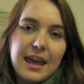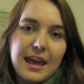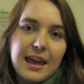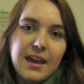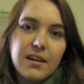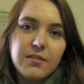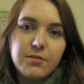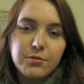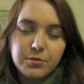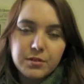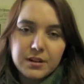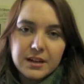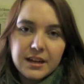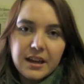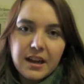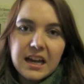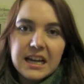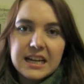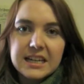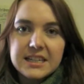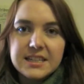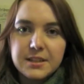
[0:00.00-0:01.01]
every
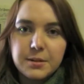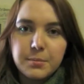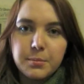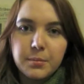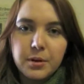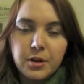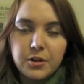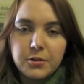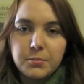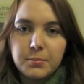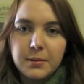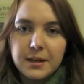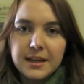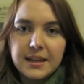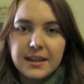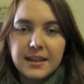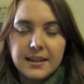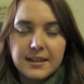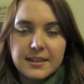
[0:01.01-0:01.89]
item on my